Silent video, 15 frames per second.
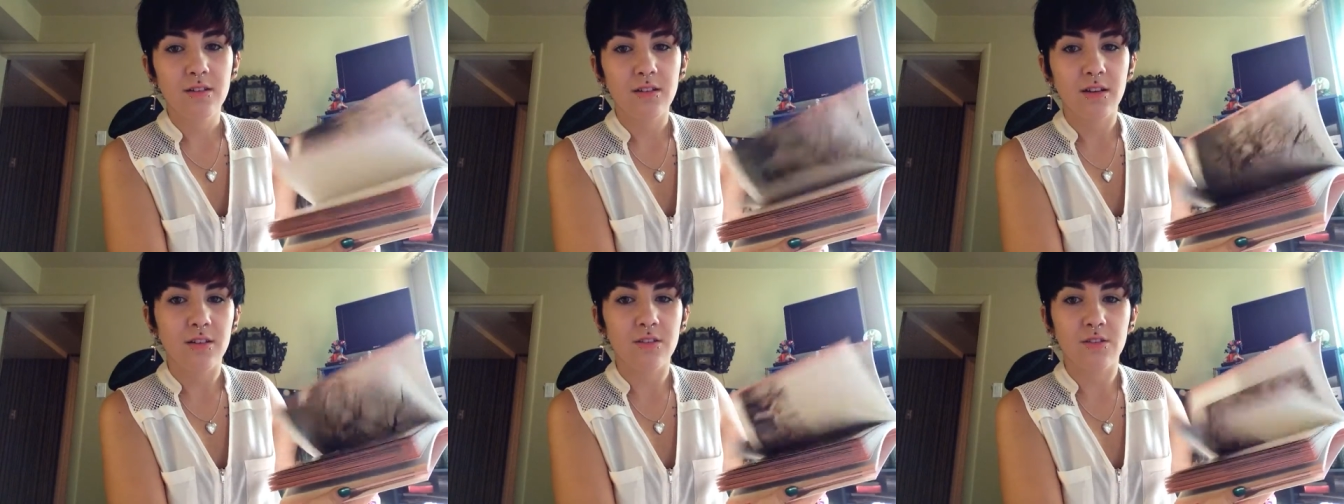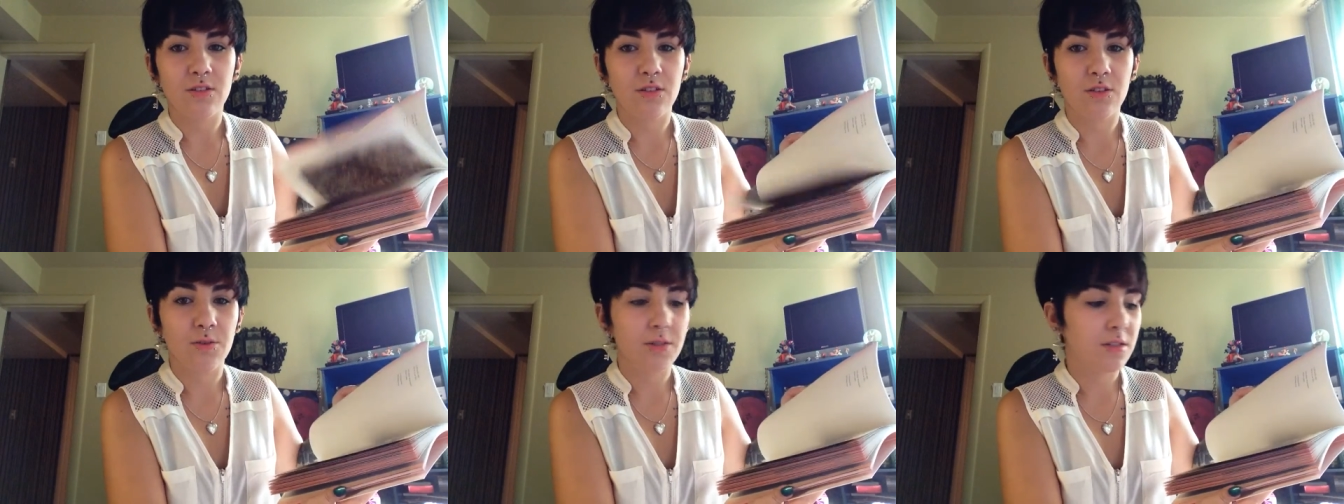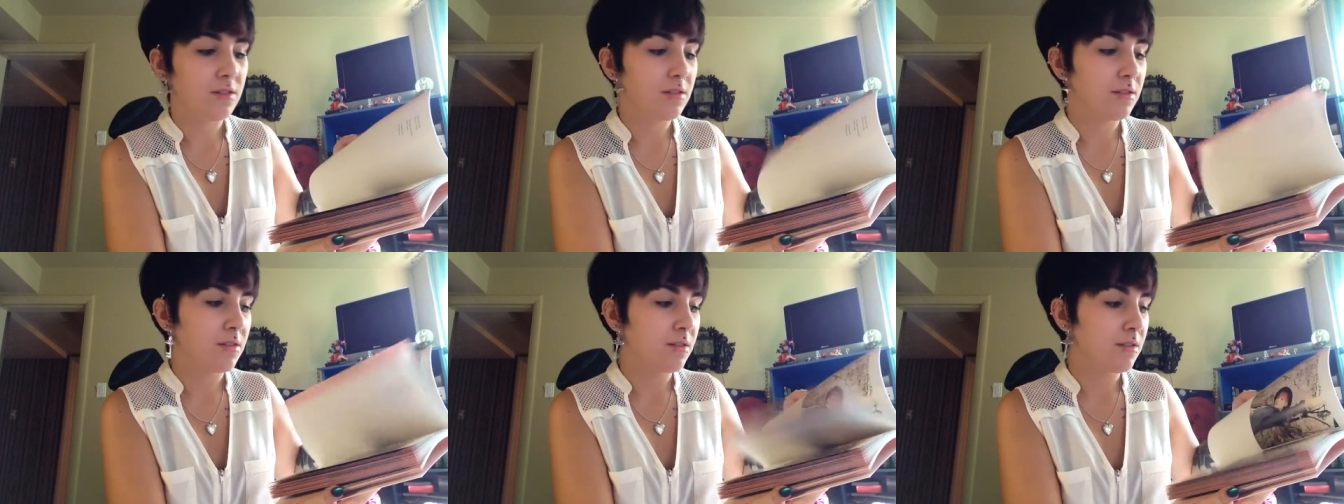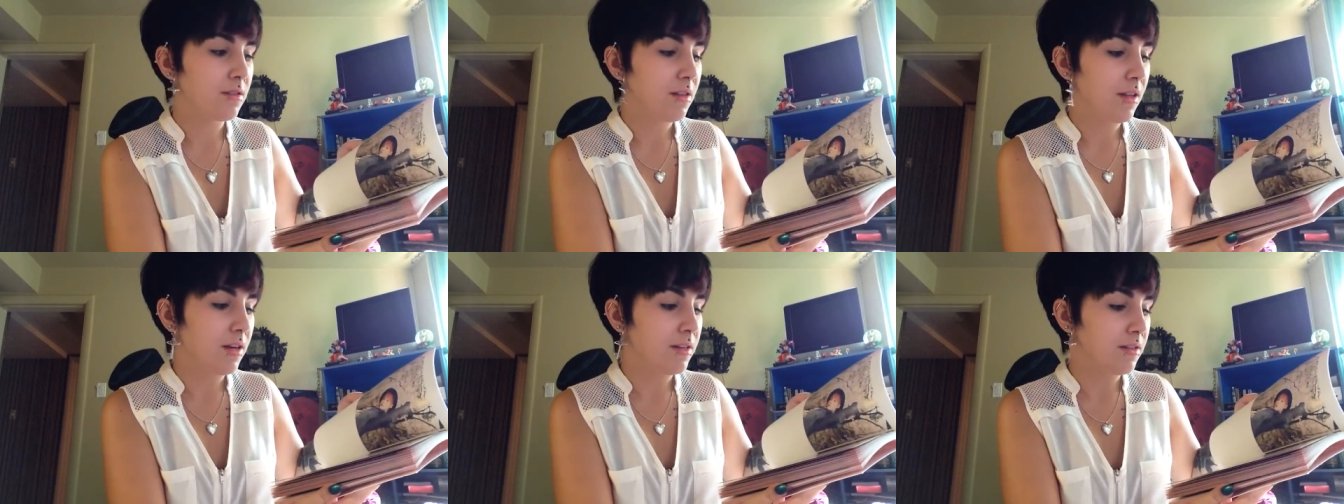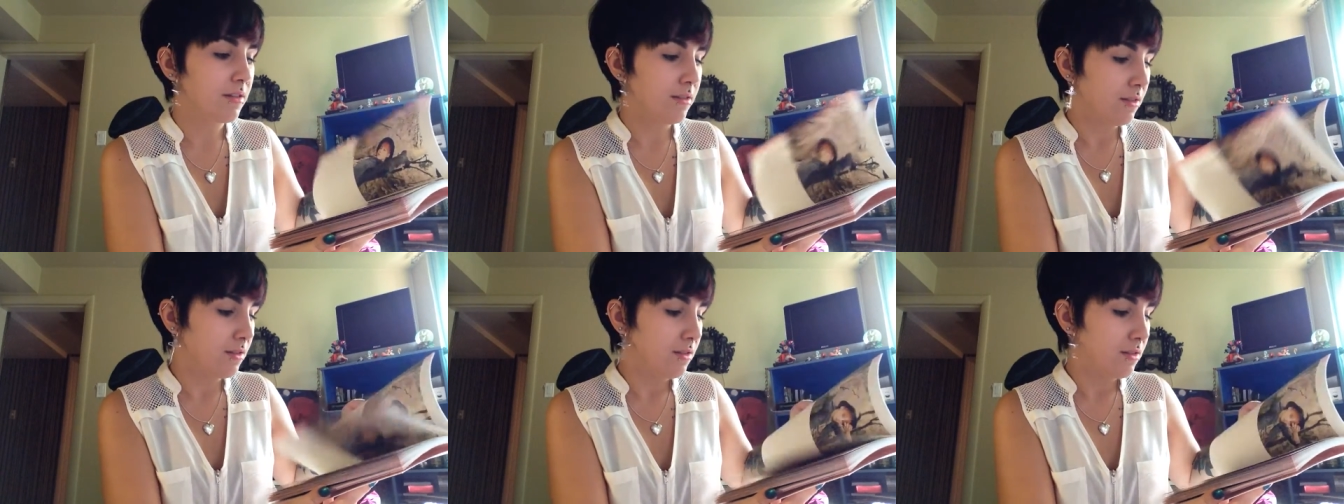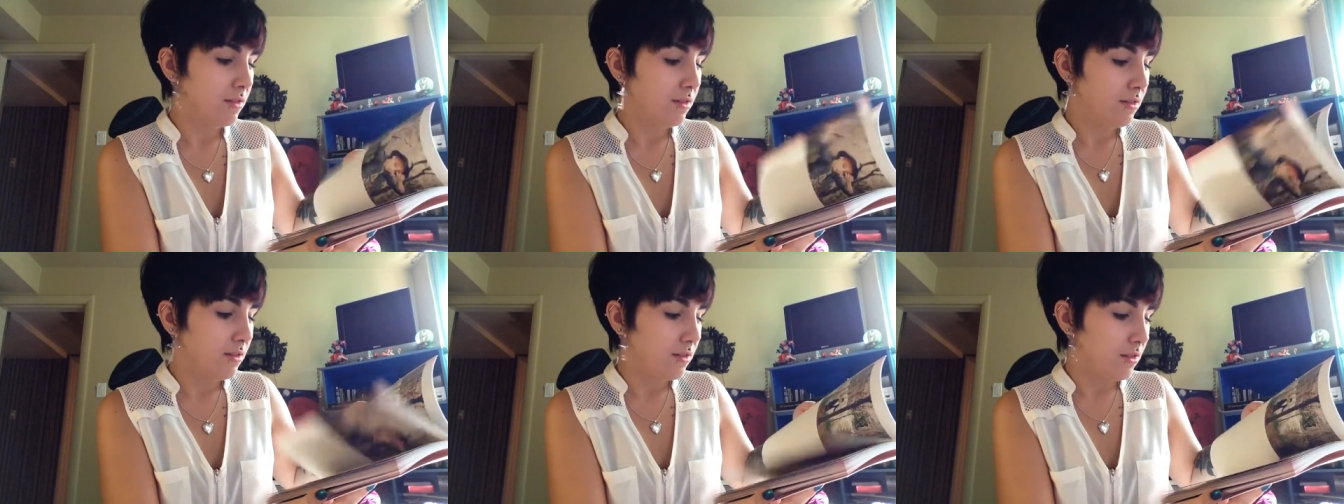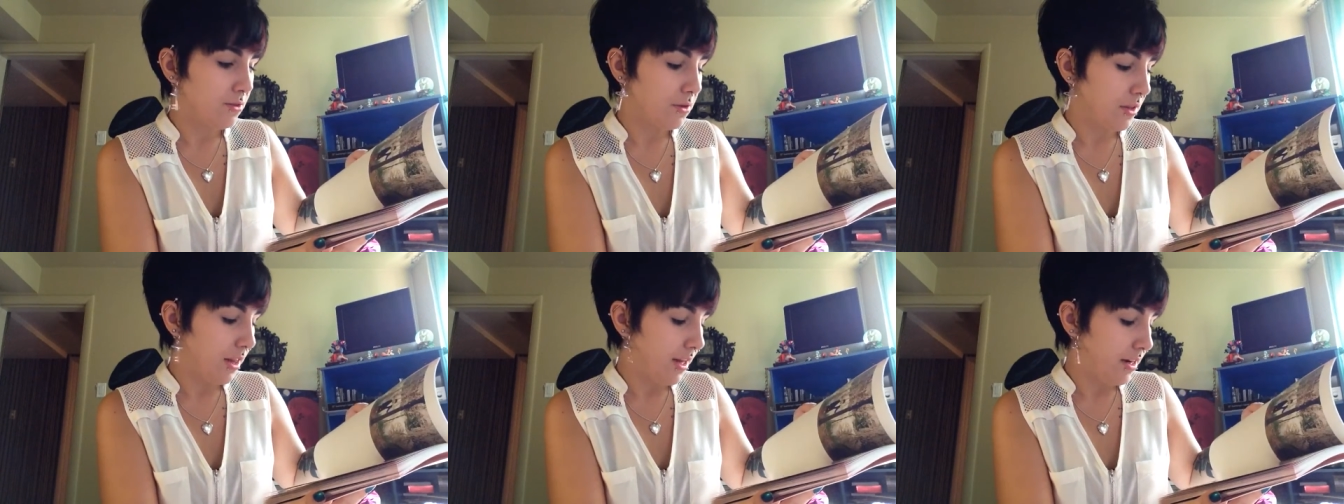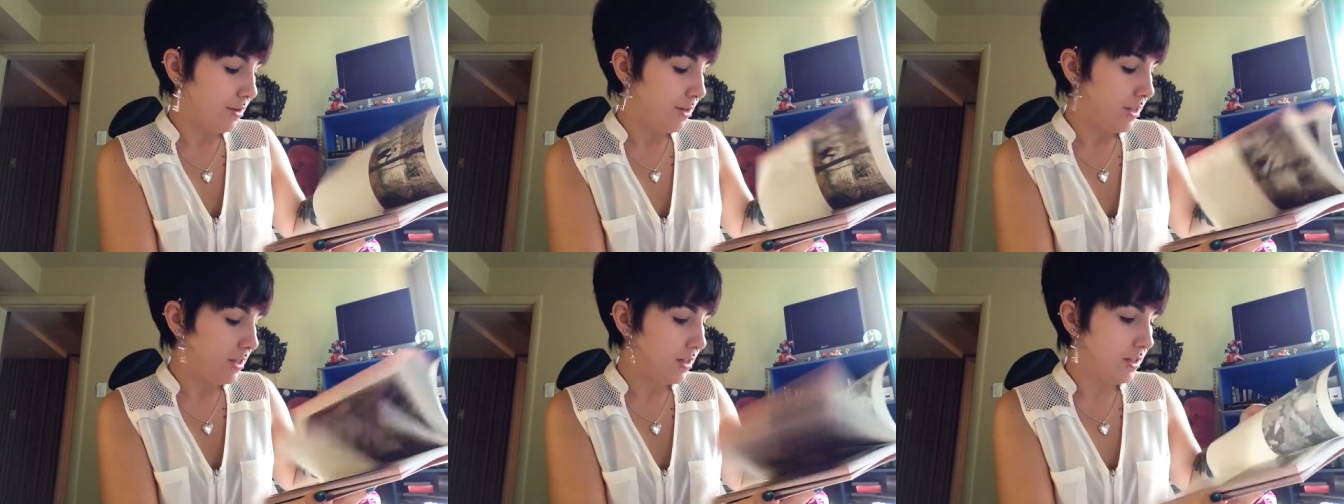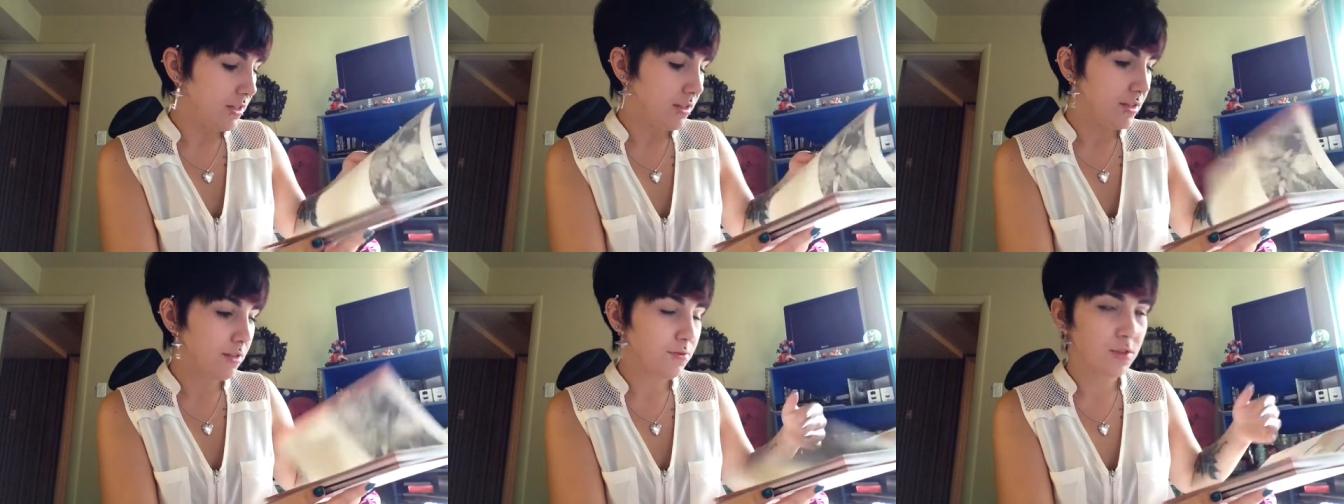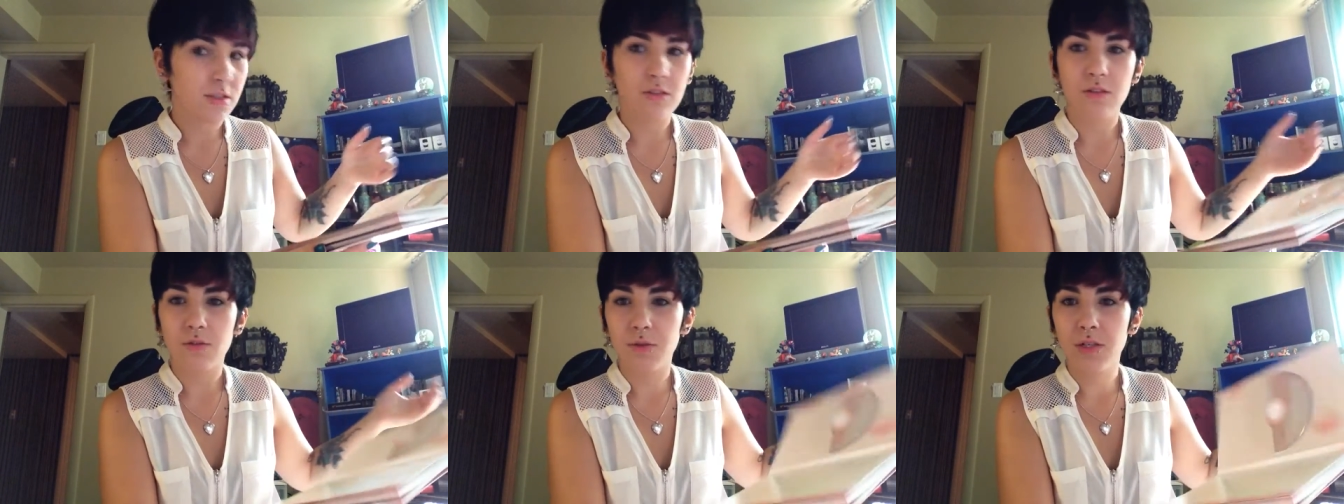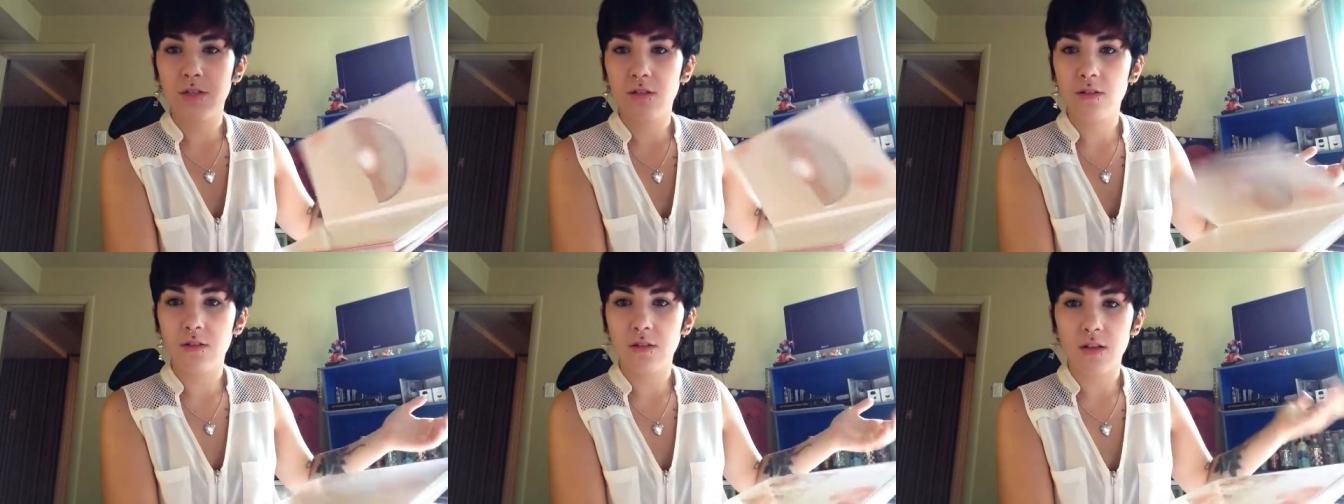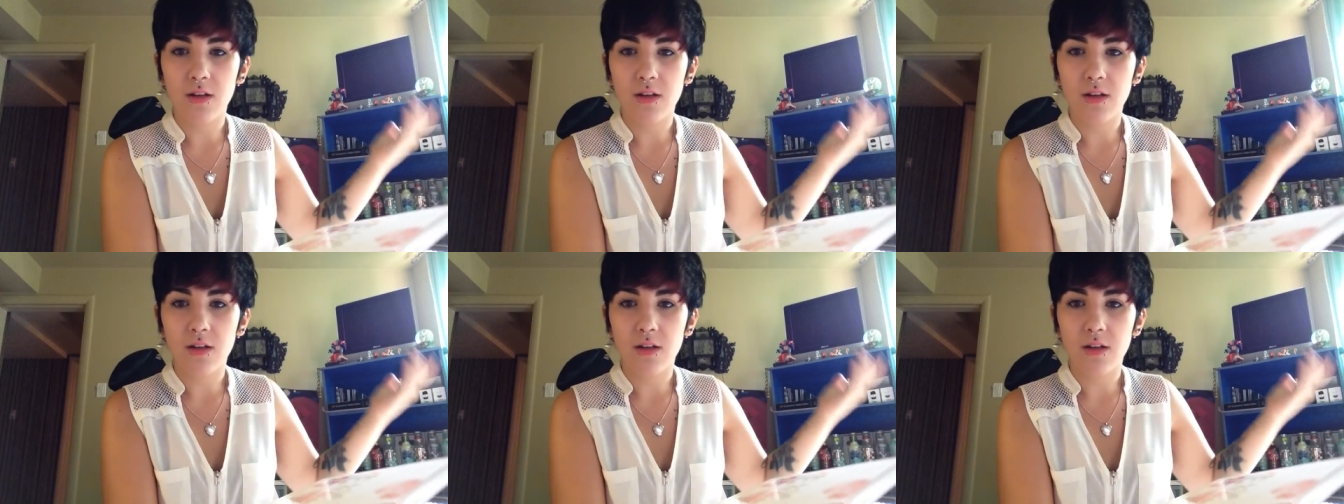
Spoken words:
as the Korean, like Korean lyrics, everything's Korean,